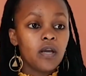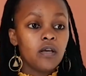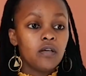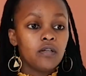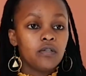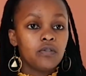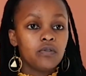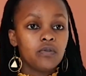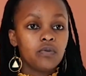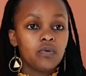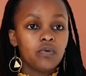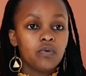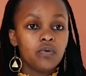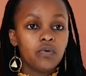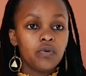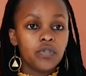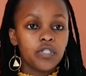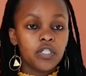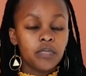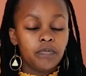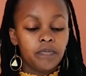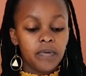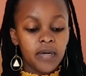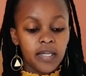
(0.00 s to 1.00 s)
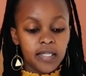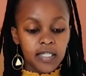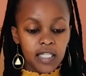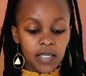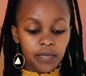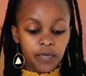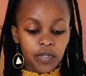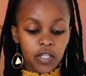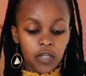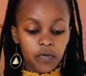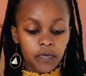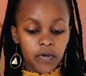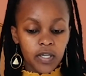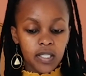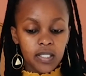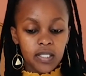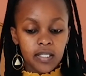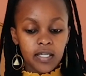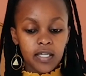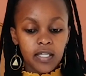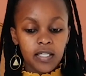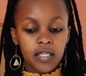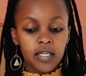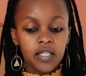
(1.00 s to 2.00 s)
So she placed them on the weighing
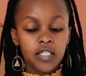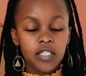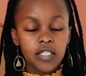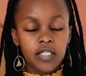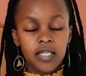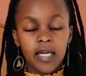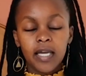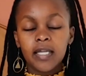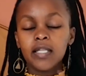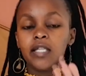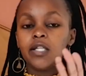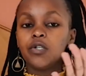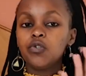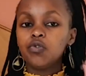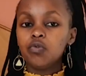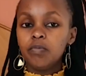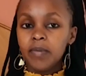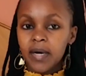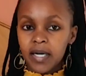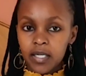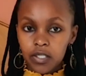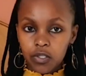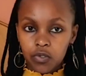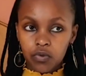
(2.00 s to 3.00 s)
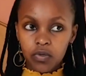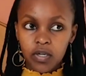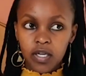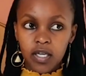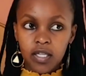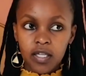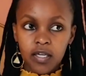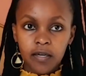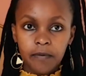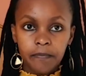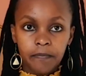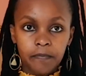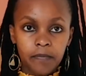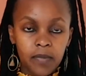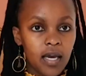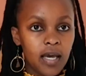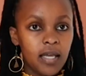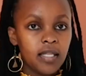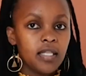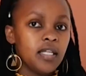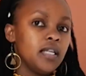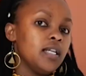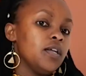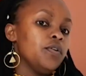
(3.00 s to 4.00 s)
scale, then she tied the 2 bags together,
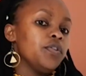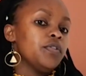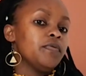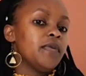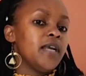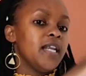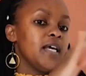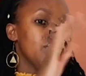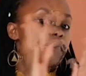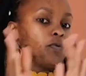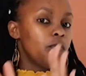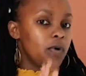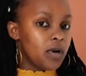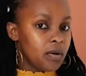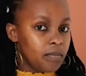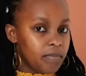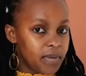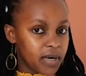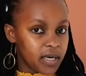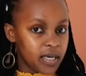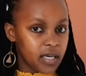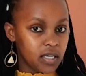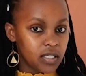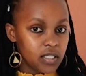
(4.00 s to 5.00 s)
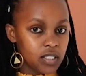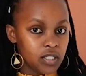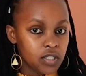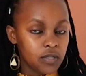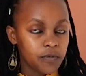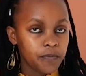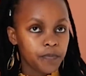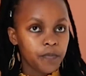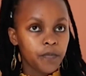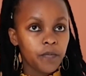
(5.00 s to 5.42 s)
and then now they were like one package.